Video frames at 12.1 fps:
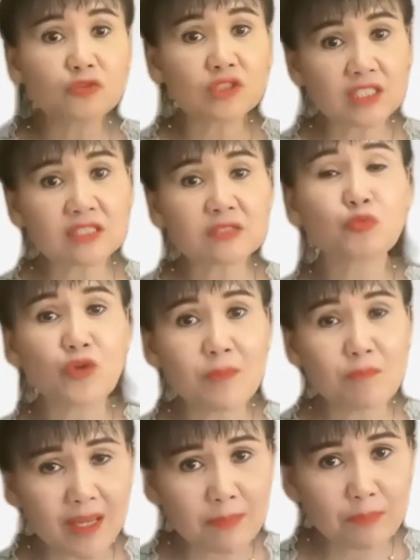just
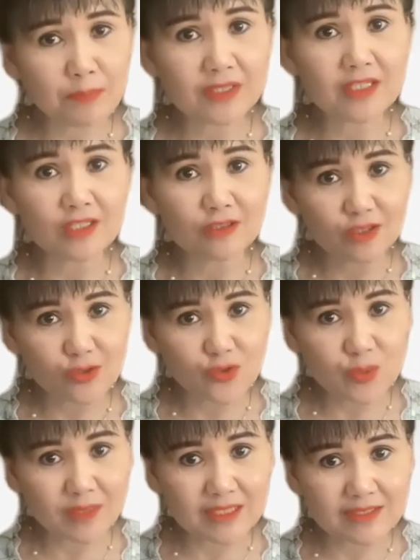remember in
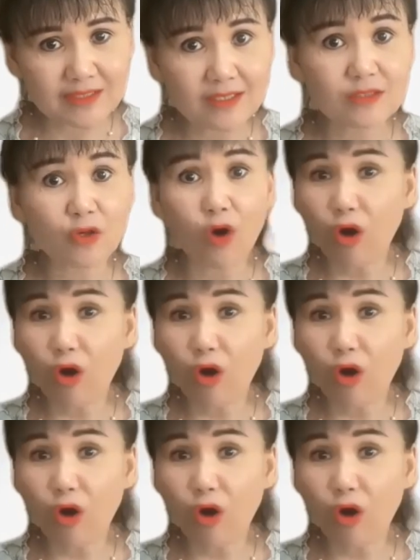Toastmasters,